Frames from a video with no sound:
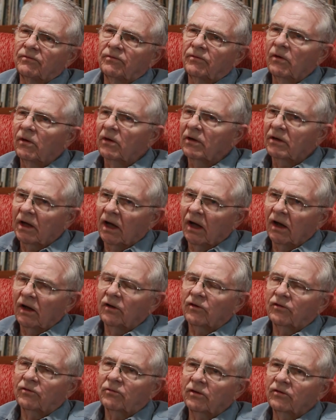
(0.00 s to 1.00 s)
Floyd
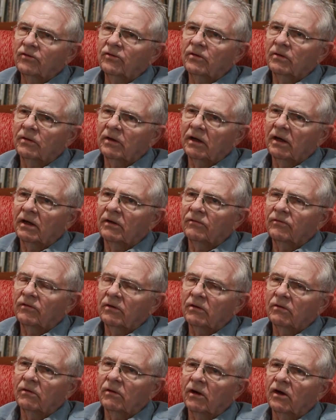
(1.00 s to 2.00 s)
Collins Crystal Cave
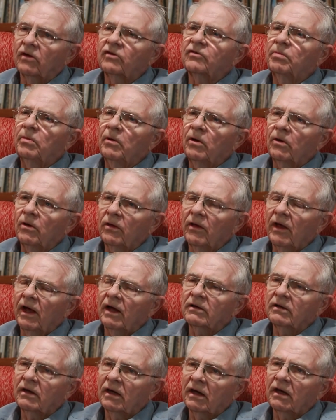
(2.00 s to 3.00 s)
to explore
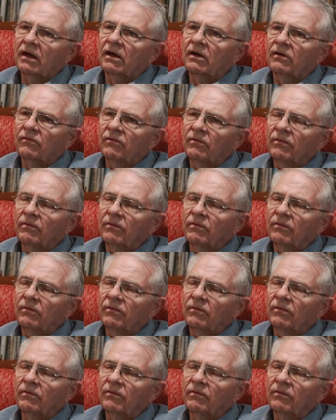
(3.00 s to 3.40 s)
that cave.